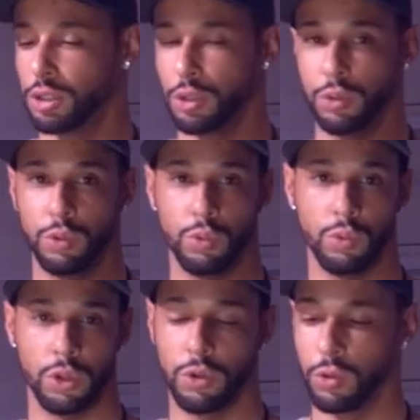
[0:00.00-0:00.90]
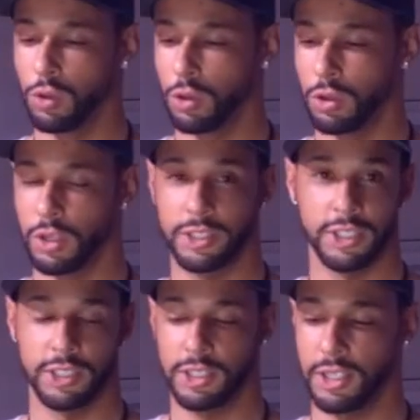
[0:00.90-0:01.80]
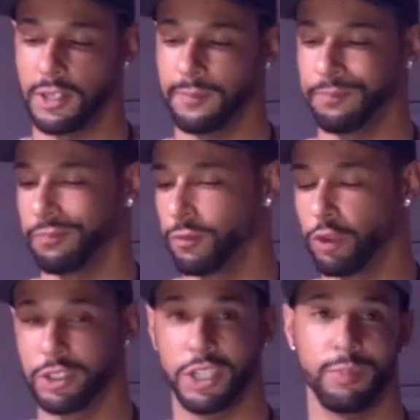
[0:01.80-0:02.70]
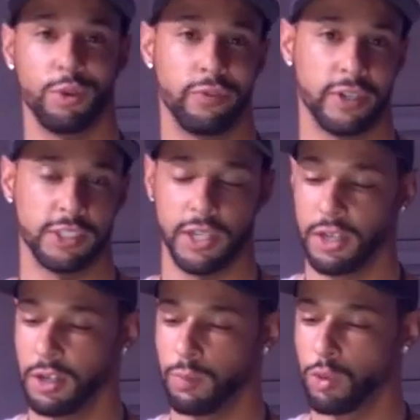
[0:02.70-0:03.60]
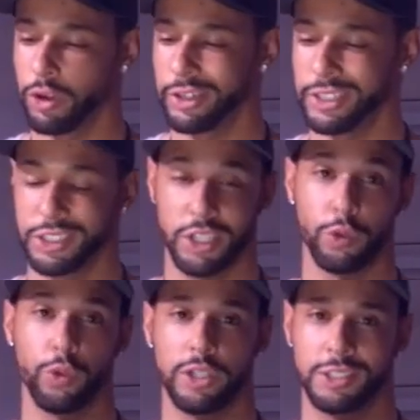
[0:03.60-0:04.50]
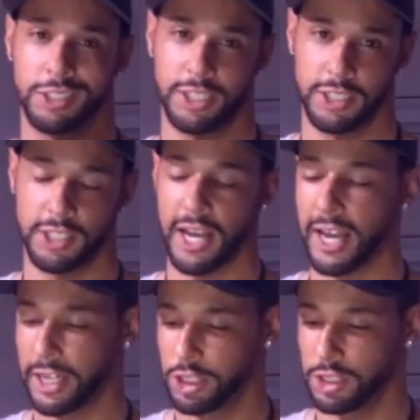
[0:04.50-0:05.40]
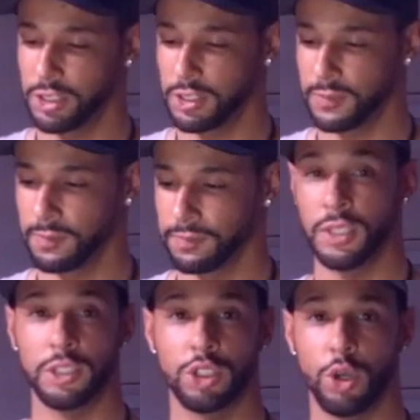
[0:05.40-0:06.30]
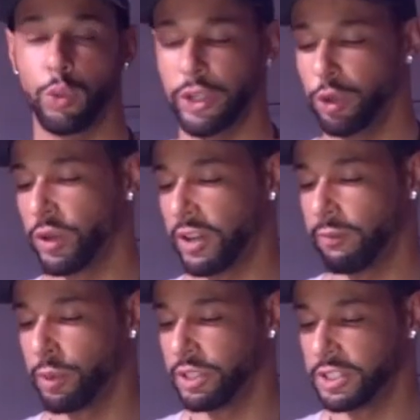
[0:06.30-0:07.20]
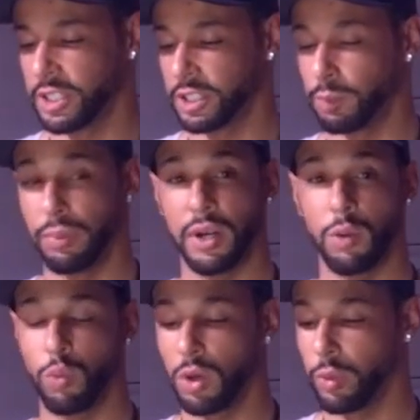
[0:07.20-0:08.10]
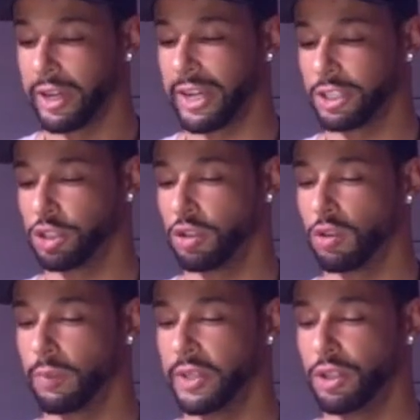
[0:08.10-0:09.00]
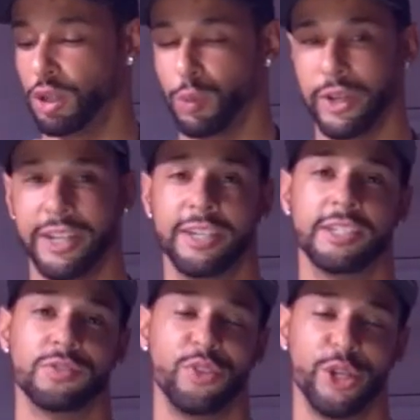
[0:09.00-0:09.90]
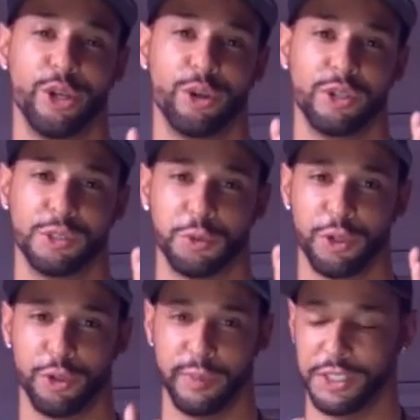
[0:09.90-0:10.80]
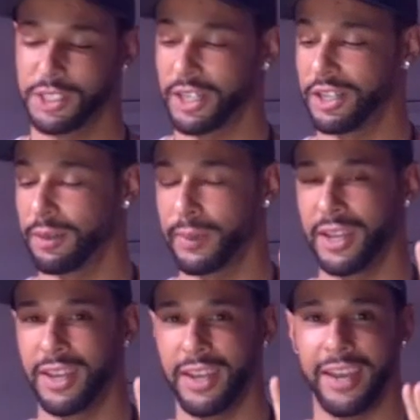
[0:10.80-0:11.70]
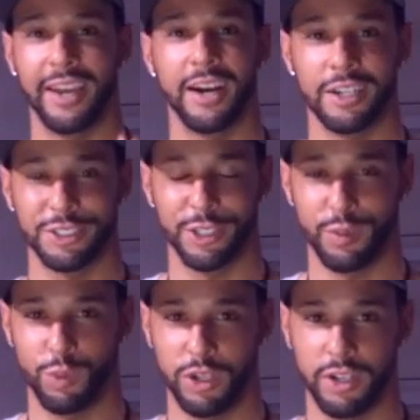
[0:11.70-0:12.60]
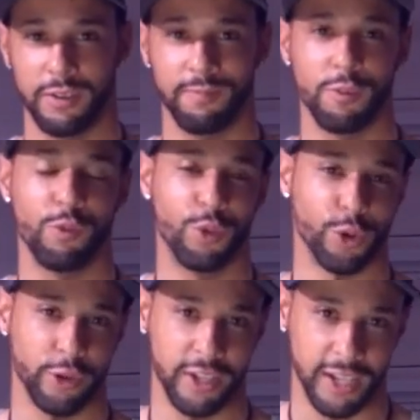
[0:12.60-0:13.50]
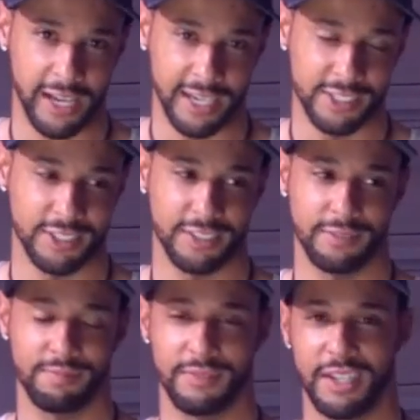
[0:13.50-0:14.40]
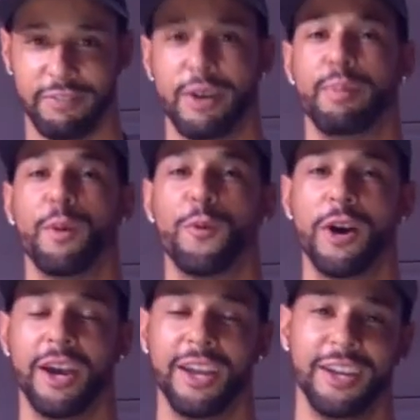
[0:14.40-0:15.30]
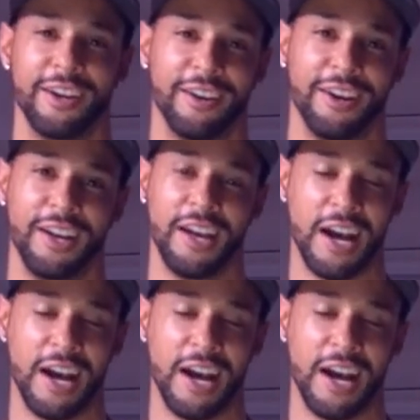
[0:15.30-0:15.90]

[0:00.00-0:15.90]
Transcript: to the Google Assistant, for example, if I say good morning, it's gonna run six actions. So we do have presets, but what we're actually going to be doing in this video is we're going to be setting up a custom one for relaxing. I've got my wine here.